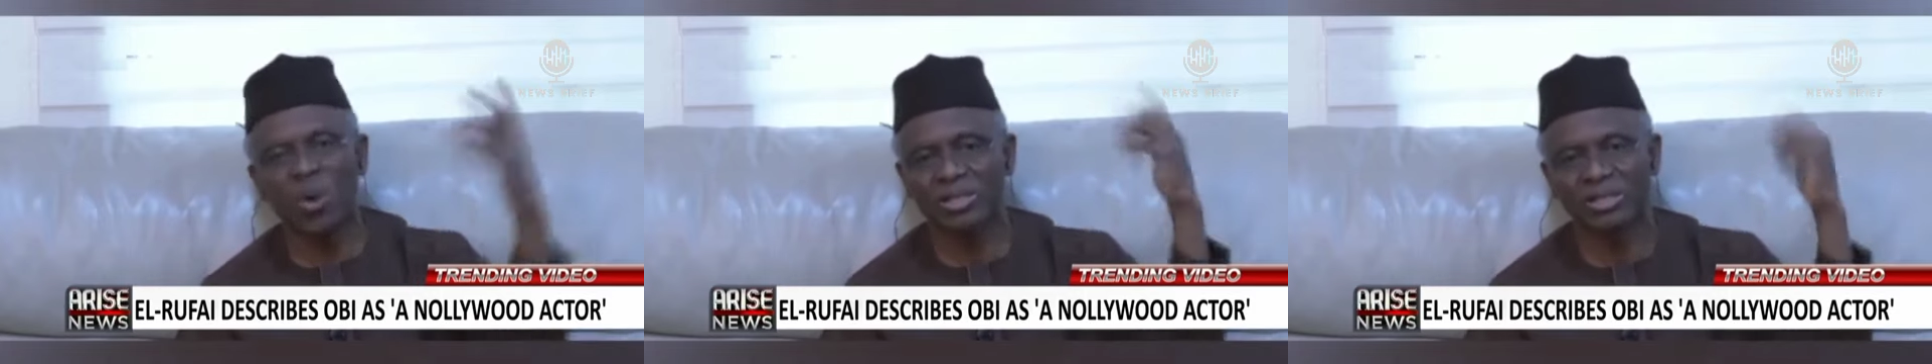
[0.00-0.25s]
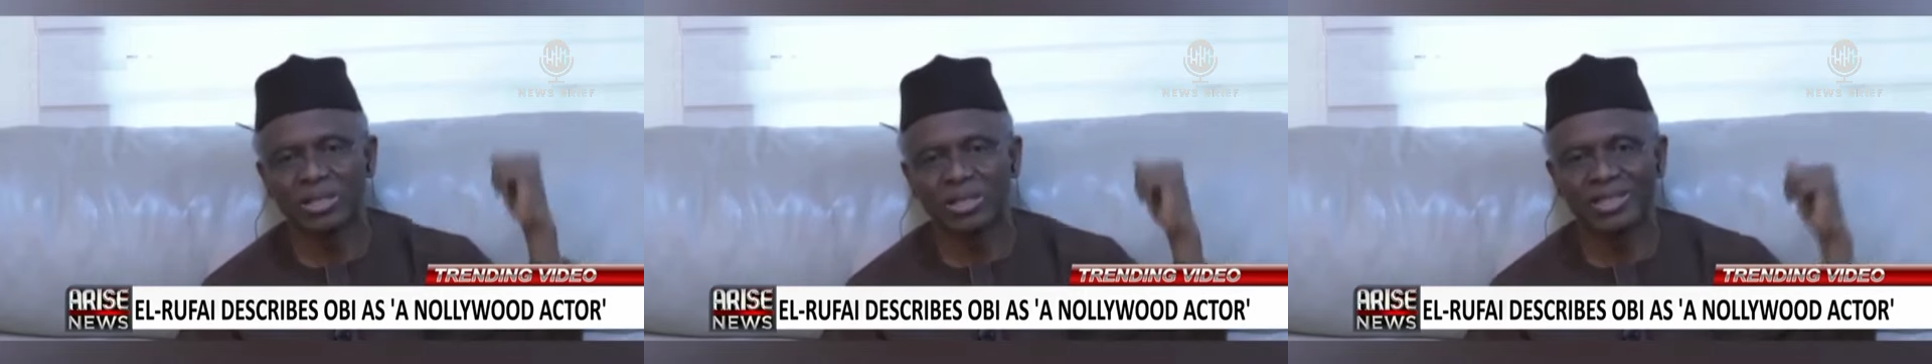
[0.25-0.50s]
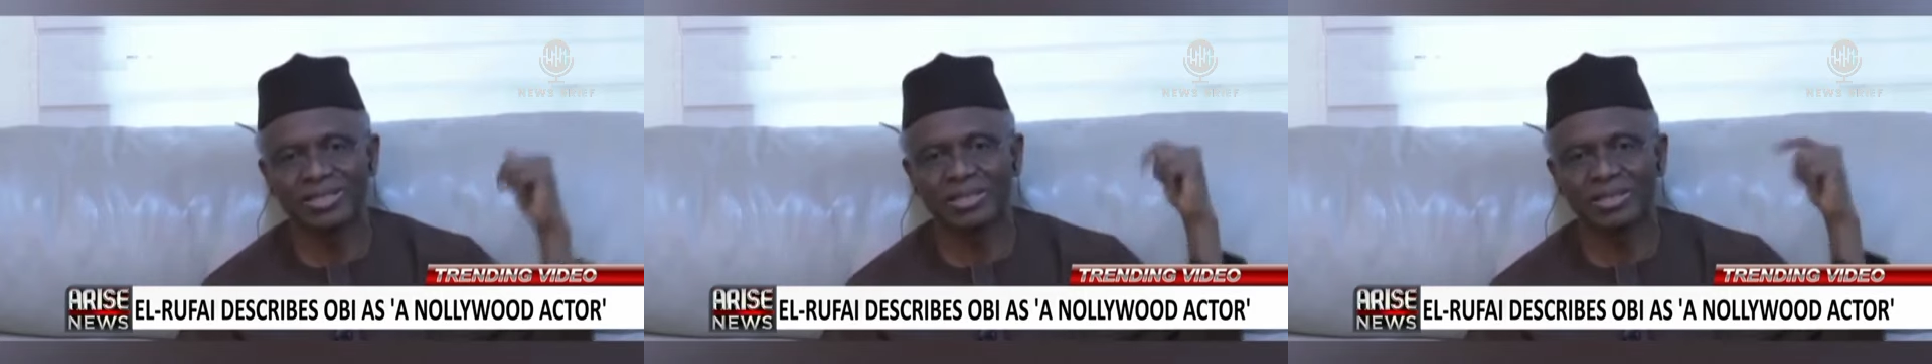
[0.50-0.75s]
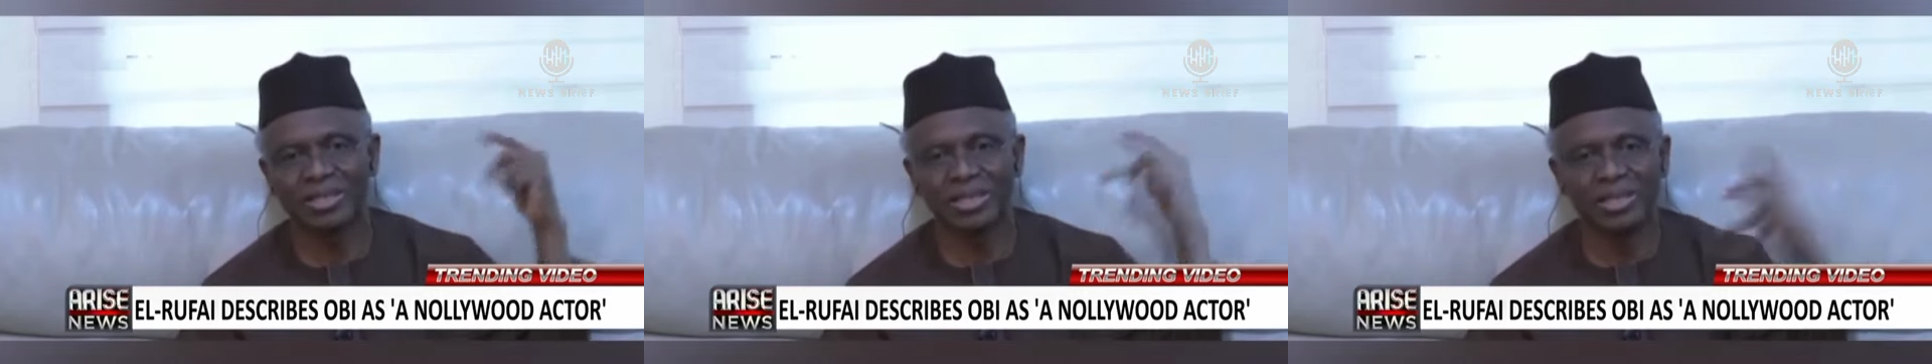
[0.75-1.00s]
Is he trying
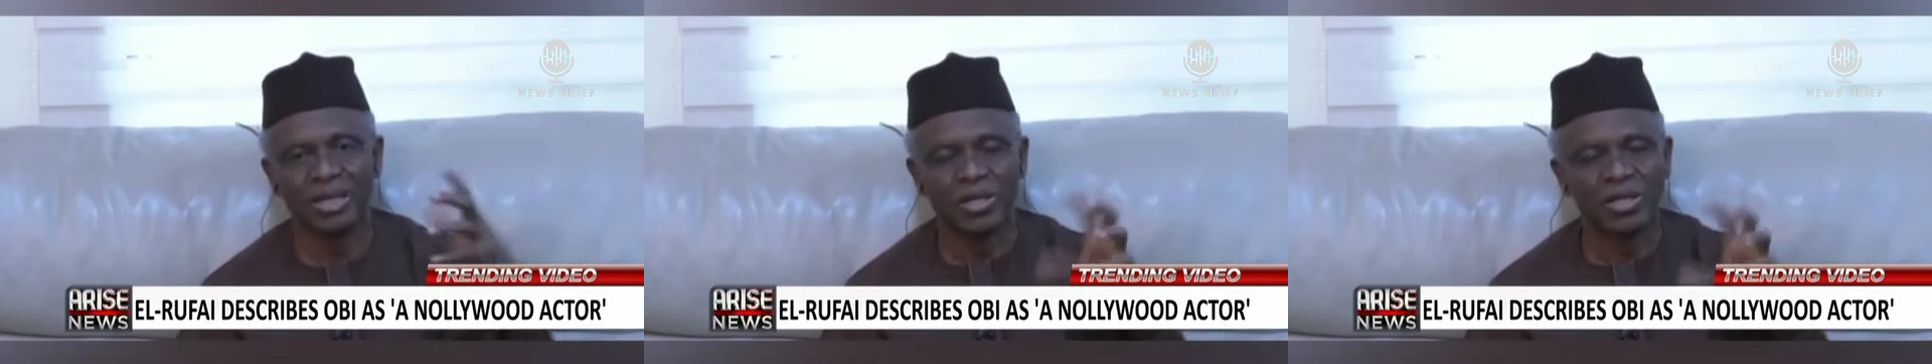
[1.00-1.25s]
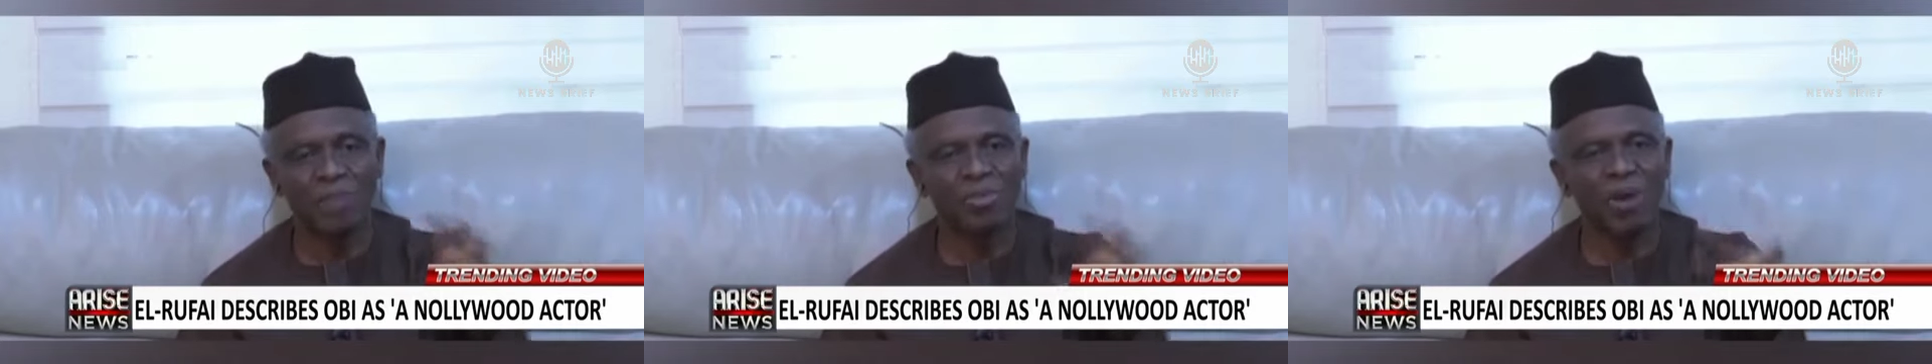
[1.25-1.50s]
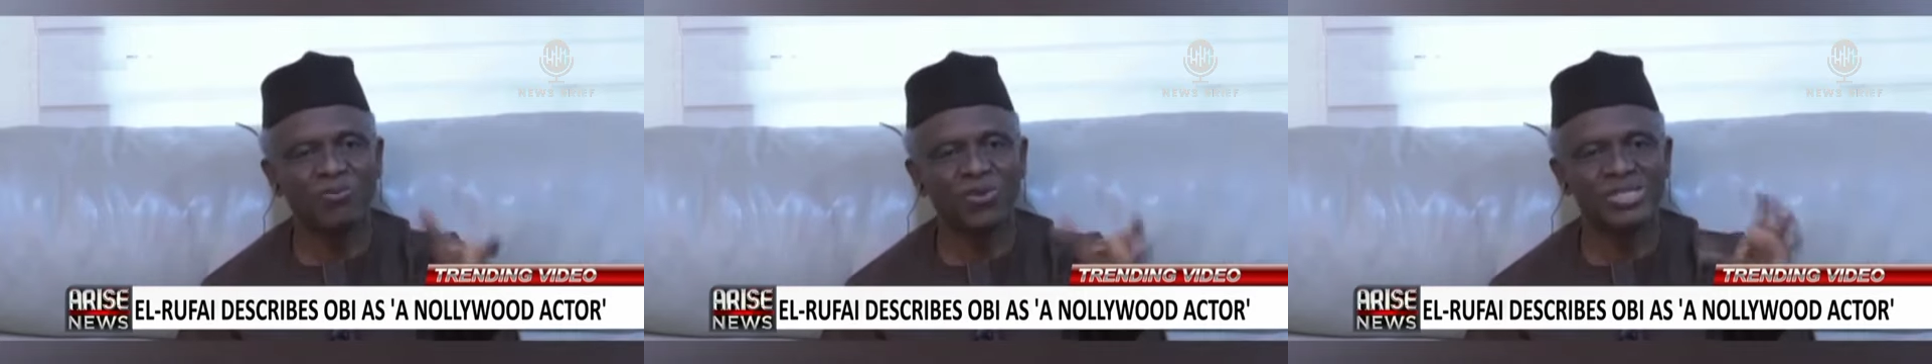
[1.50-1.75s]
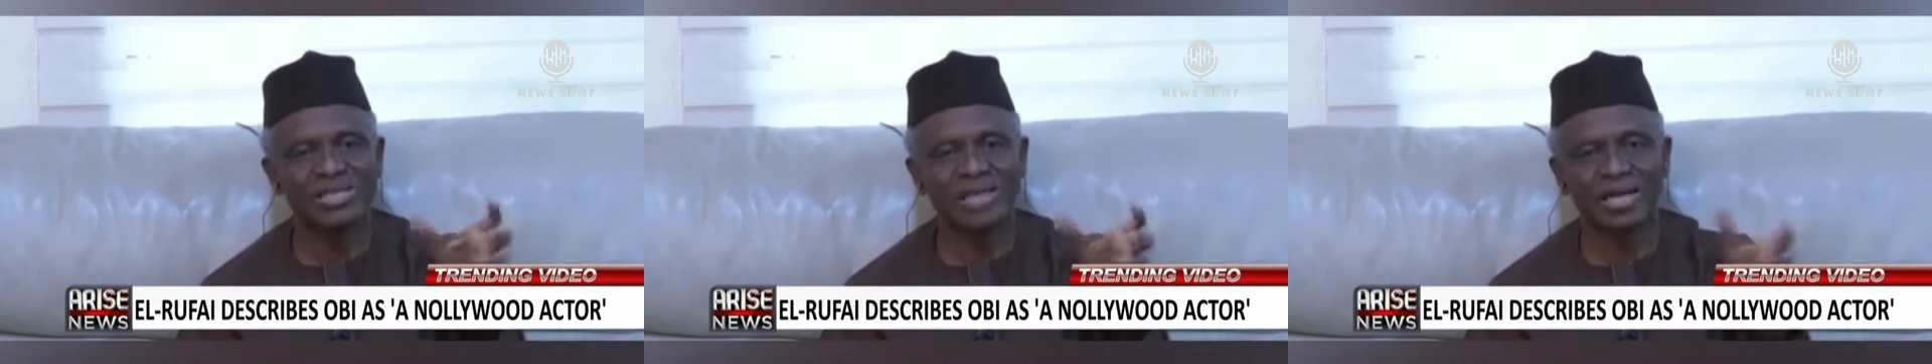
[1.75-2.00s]
to threaten Peter
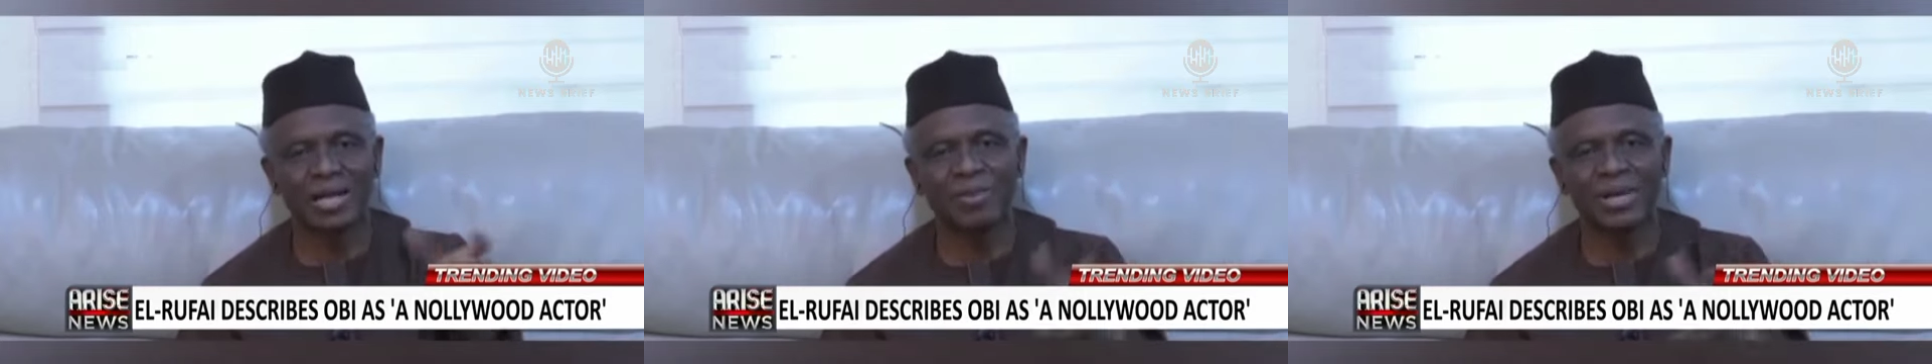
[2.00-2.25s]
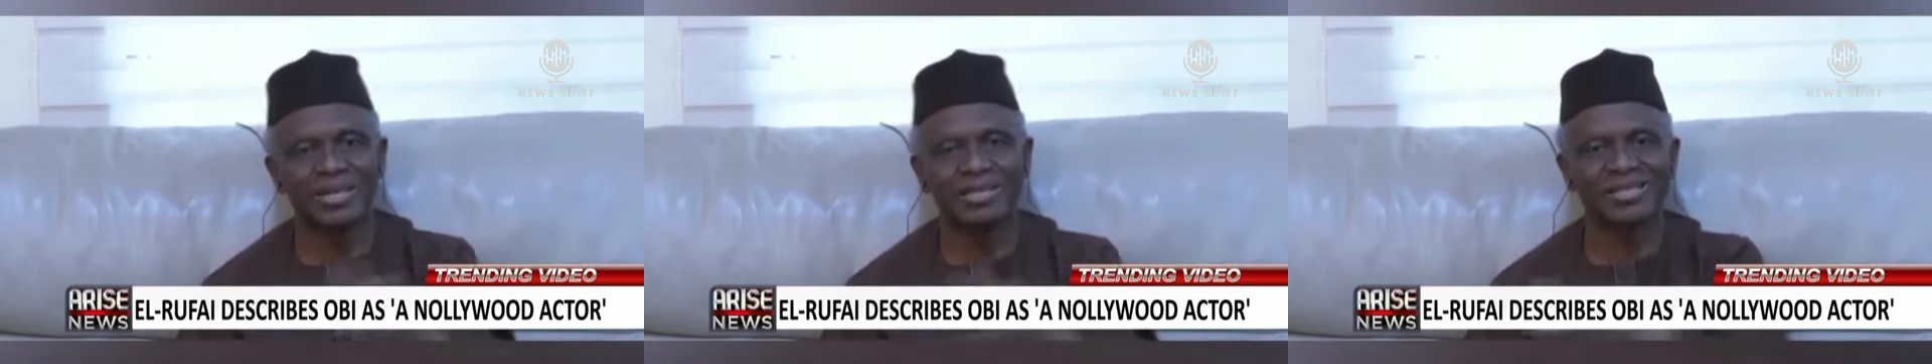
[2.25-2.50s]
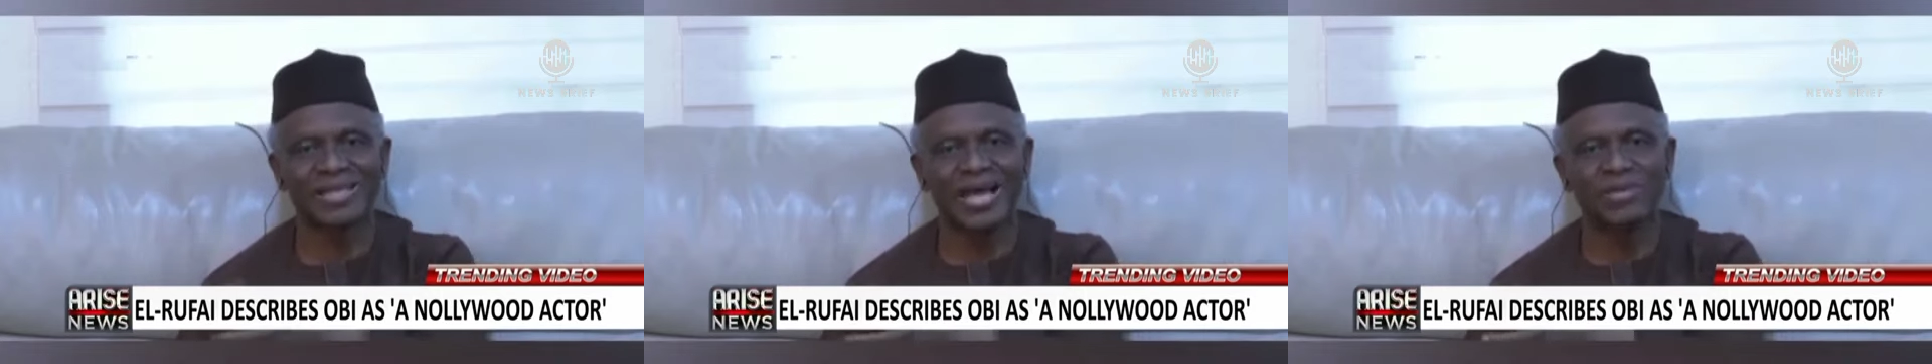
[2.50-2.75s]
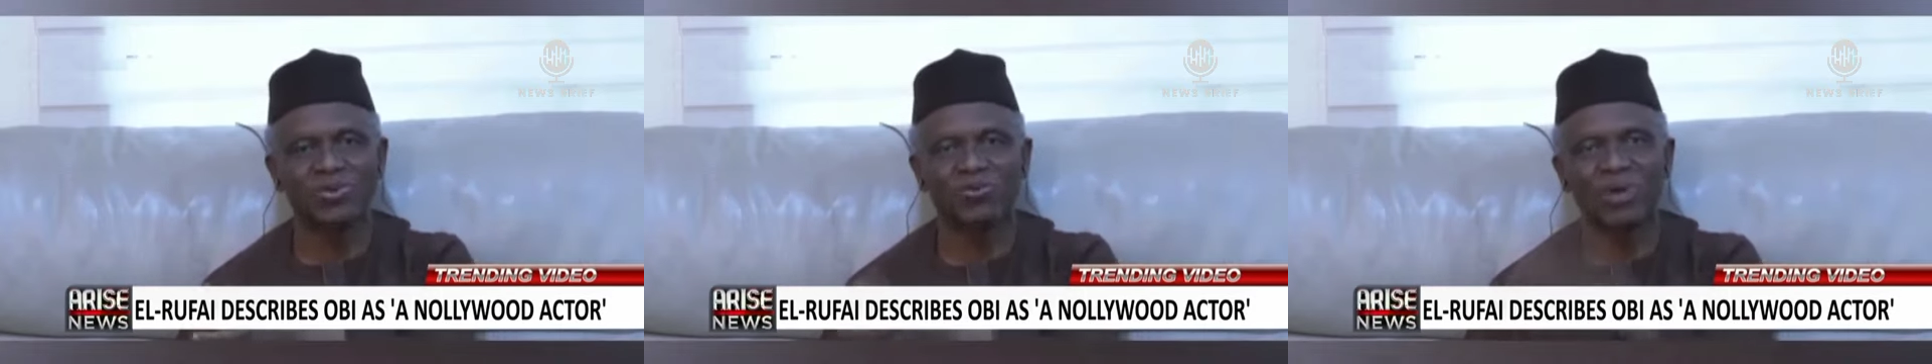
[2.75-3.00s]
Obi and
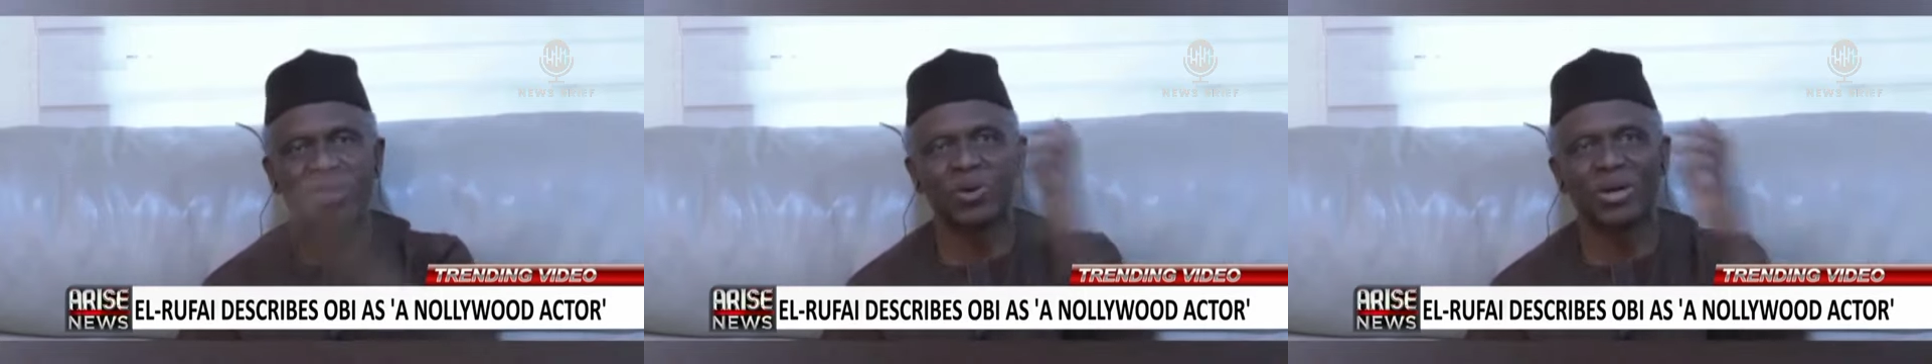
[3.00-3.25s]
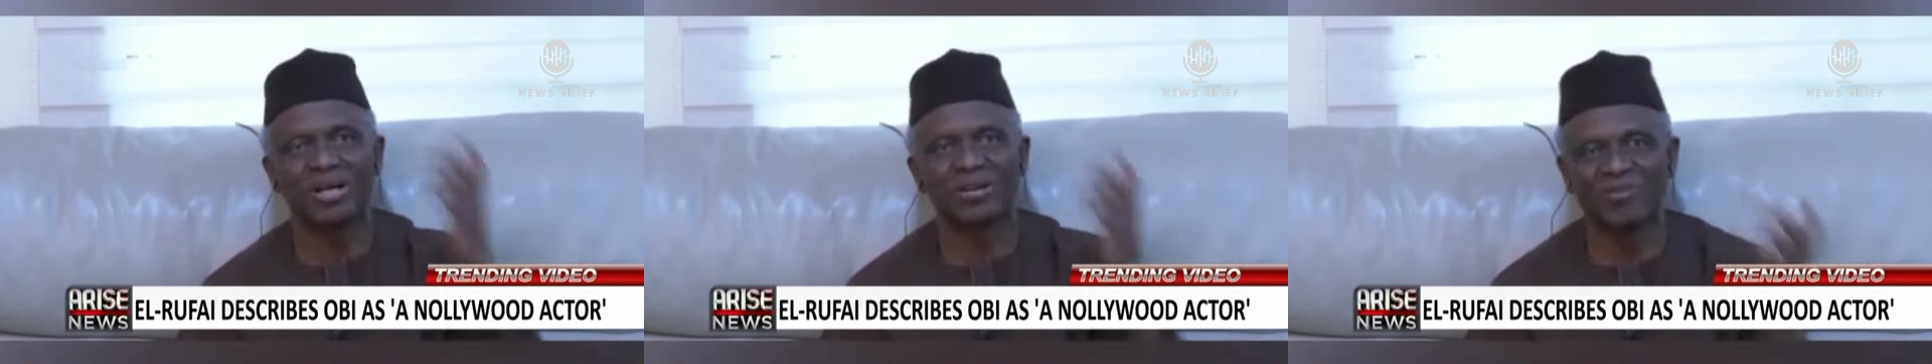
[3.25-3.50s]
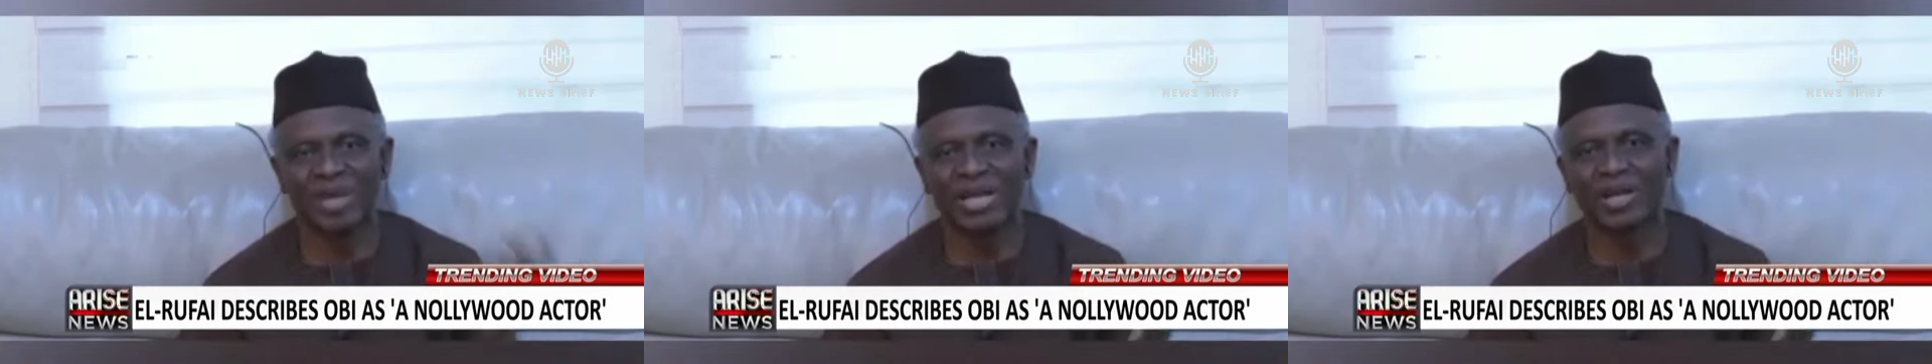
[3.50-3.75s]
trying to,